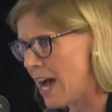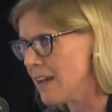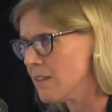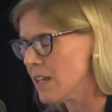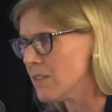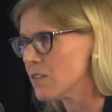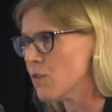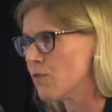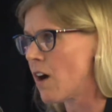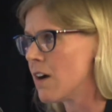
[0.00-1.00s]
yet
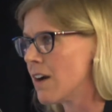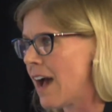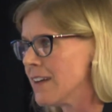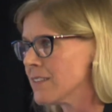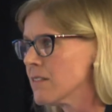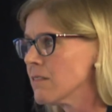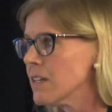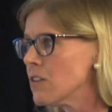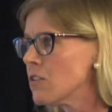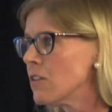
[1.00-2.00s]
insofar as the
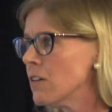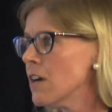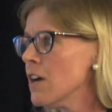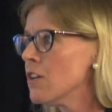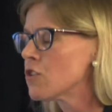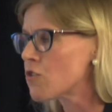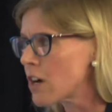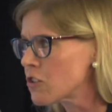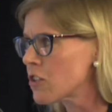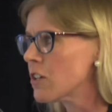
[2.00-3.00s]
legal
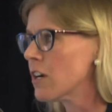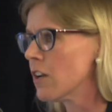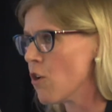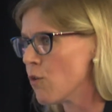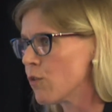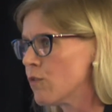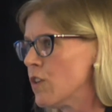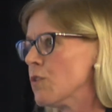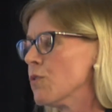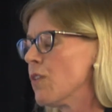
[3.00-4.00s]
structure and
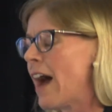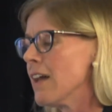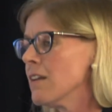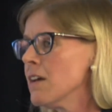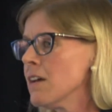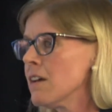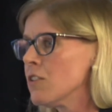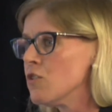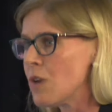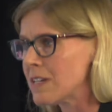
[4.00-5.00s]
overview that
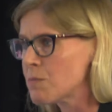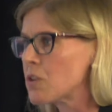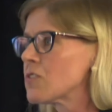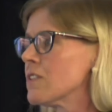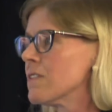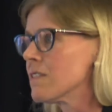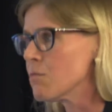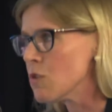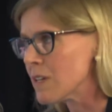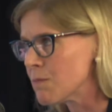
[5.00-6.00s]
U.S. persons
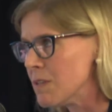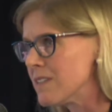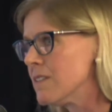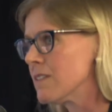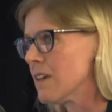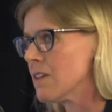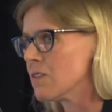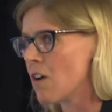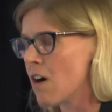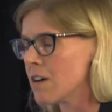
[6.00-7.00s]
and U.S.
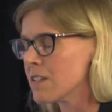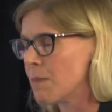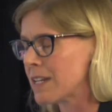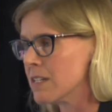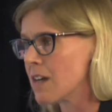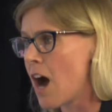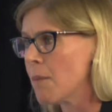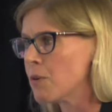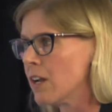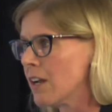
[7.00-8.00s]
businesses are expected to
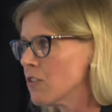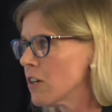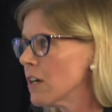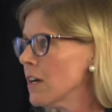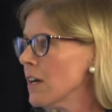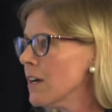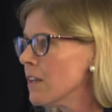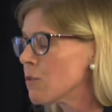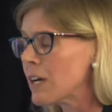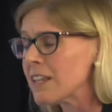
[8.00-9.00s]
operate under.
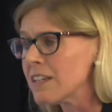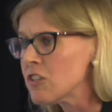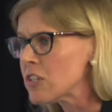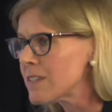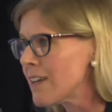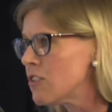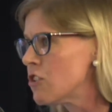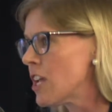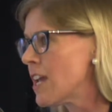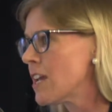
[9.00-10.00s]
The regulations haven't
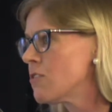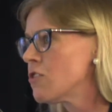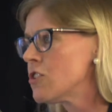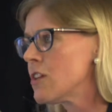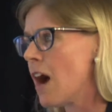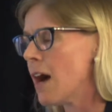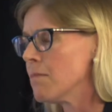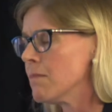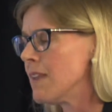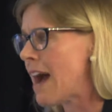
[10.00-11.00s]
changed,
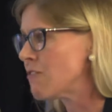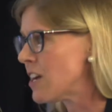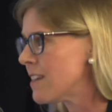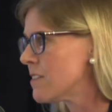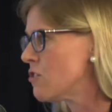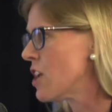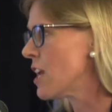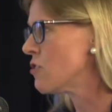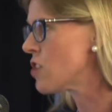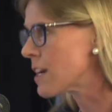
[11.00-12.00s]
NAFTA hasn't
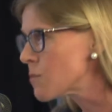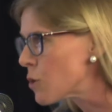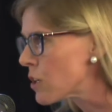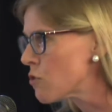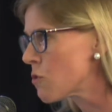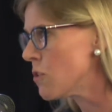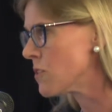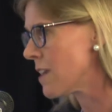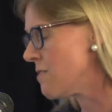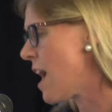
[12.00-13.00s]
changed, export
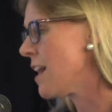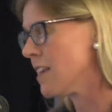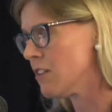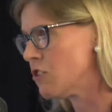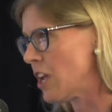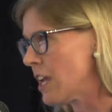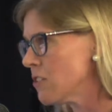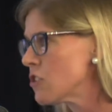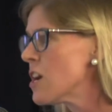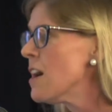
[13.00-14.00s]
controls have not yet
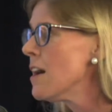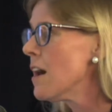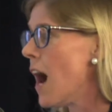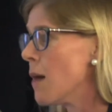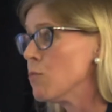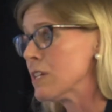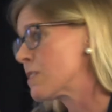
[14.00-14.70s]
changed. We